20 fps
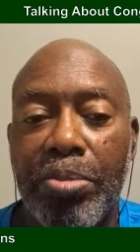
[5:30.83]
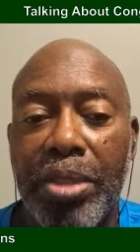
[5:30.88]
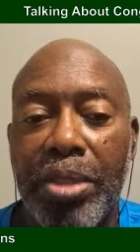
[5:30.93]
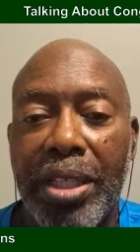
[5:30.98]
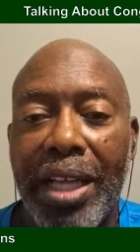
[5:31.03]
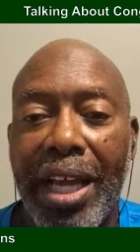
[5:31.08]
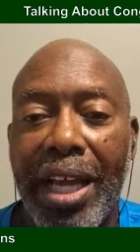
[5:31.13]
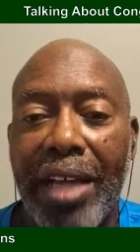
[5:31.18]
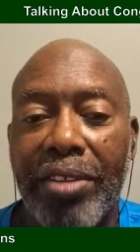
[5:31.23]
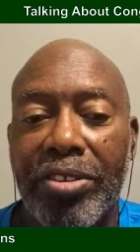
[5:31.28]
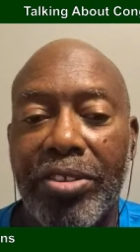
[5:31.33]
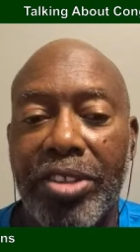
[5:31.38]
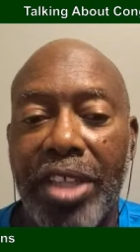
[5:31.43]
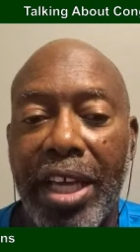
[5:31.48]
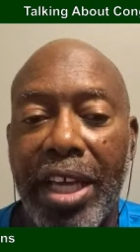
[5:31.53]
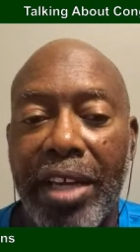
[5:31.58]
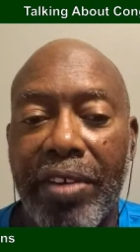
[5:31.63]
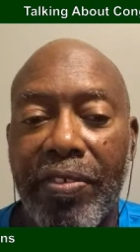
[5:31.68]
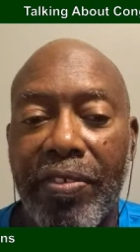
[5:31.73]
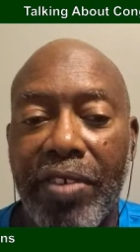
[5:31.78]
but
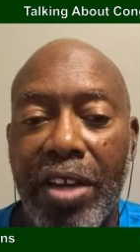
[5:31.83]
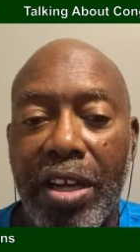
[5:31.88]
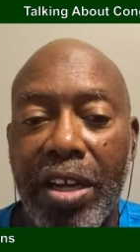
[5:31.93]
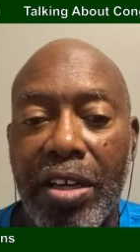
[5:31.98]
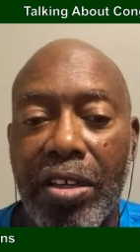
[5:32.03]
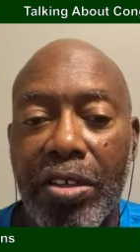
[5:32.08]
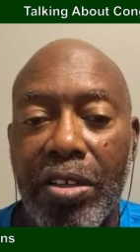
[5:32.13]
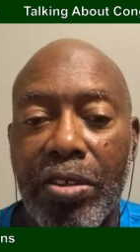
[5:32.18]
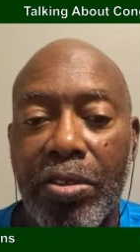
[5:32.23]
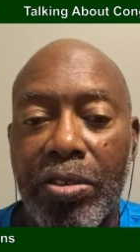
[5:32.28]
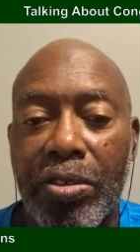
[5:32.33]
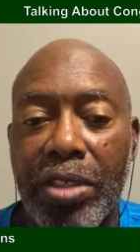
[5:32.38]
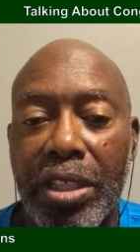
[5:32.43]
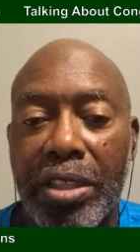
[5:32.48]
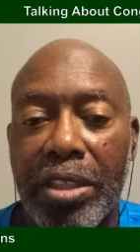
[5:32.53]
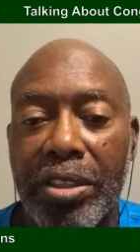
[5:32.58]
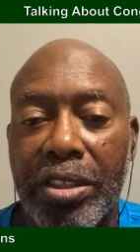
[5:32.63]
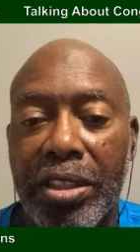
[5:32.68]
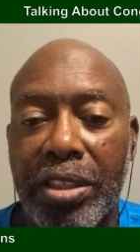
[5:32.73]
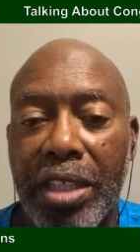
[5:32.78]
outside of Congo,
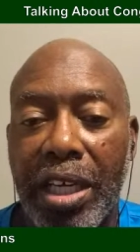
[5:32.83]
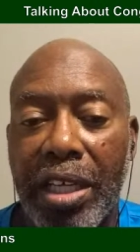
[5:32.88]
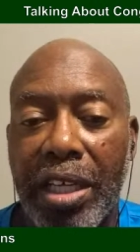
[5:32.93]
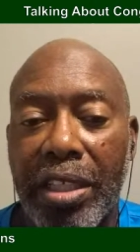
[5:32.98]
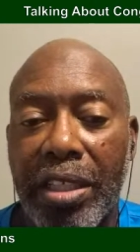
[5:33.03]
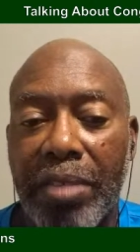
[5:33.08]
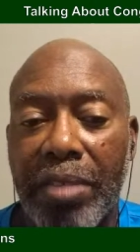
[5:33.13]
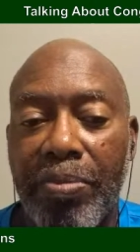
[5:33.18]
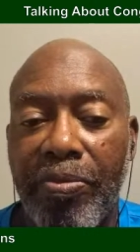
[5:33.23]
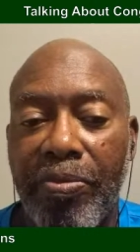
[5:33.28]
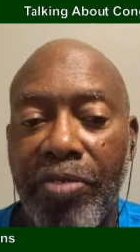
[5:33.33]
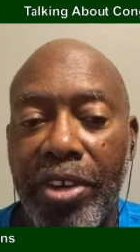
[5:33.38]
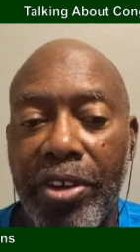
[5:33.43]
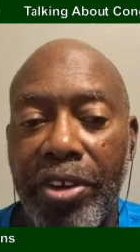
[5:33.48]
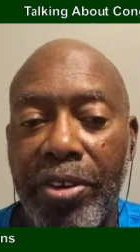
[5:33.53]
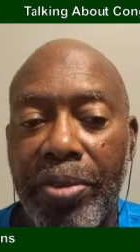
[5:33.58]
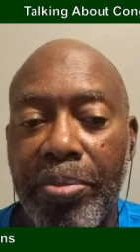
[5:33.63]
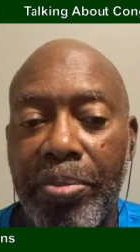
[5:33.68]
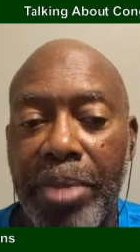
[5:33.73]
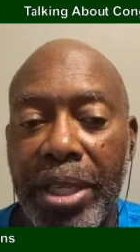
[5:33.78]
there's not
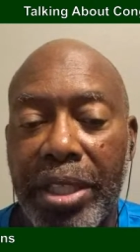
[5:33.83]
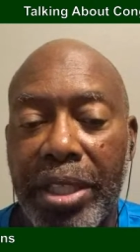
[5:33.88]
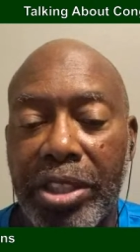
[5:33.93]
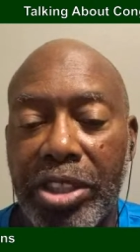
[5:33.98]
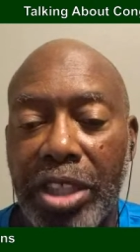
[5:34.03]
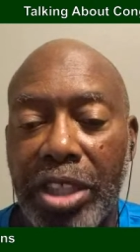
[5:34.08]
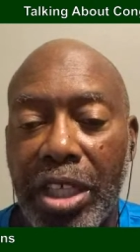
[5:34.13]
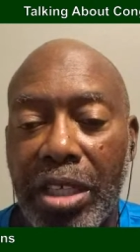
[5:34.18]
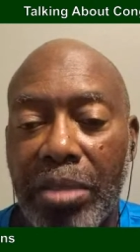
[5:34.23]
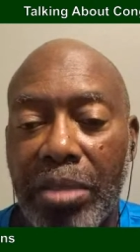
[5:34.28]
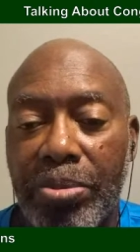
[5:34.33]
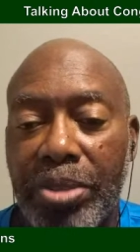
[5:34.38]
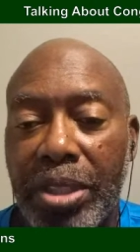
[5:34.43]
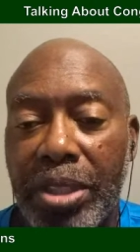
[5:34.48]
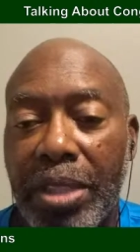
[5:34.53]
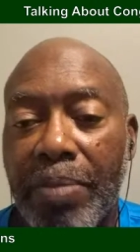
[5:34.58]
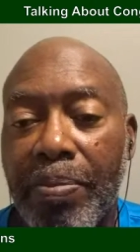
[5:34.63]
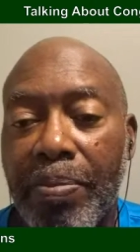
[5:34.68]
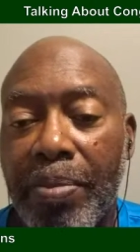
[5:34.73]
very many jobs.